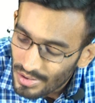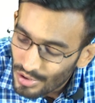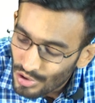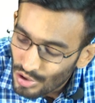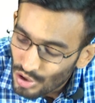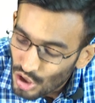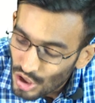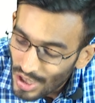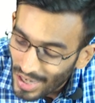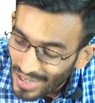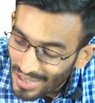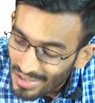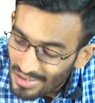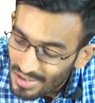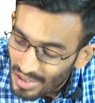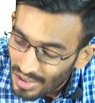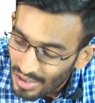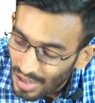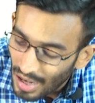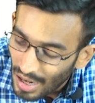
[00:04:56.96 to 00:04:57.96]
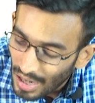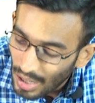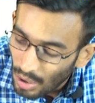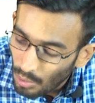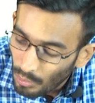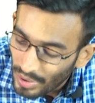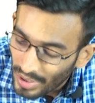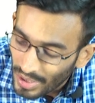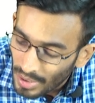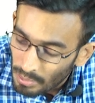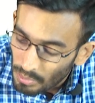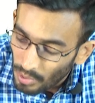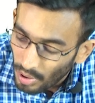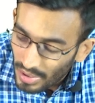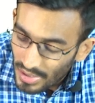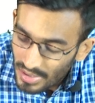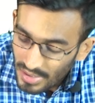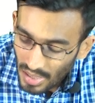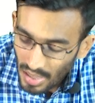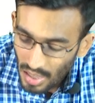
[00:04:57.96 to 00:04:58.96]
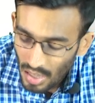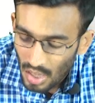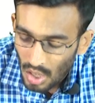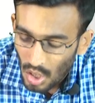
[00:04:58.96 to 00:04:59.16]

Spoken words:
change in accounting policy